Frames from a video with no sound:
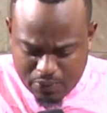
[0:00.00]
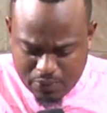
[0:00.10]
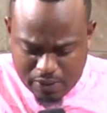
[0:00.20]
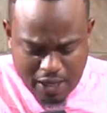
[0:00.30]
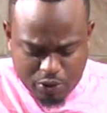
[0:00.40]

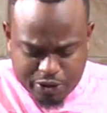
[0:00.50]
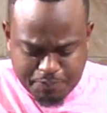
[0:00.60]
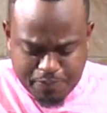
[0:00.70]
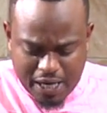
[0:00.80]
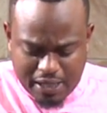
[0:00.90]
when I was
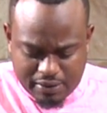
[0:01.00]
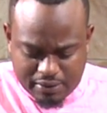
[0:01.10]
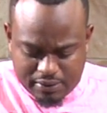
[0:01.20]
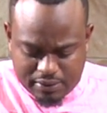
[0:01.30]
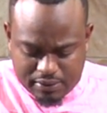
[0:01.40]
praying,
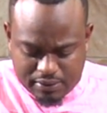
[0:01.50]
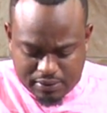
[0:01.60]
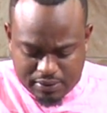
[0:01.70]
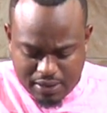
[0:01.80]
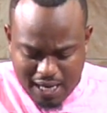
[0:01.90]

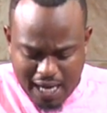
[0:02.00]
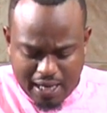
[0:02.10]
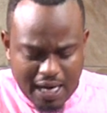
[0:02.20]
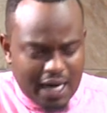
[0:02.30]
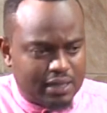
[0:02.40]
I
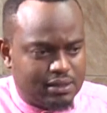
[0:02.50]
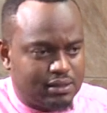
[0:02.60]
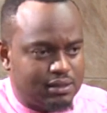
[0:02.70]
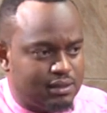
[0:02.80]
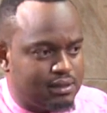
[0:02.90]
heard
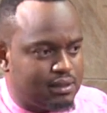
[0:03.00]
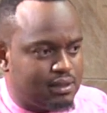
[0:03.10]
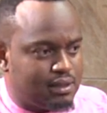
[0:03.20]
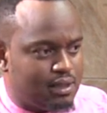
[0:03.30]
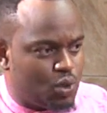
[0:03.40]

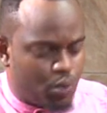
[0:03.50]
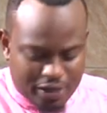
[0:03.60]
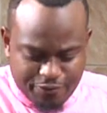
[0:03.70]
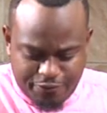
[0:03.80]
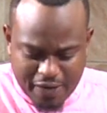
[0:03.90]

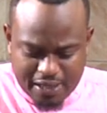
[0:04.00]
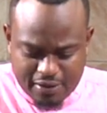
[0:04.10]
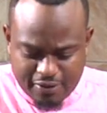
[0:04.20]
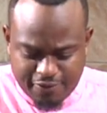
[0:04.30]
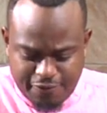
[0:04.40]
"when
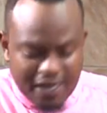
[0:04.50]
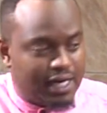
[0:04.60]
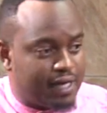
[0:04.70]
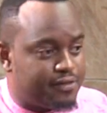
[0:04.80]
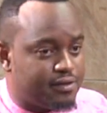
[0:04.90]
faith
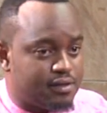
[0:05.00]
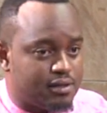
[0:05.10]
faileth."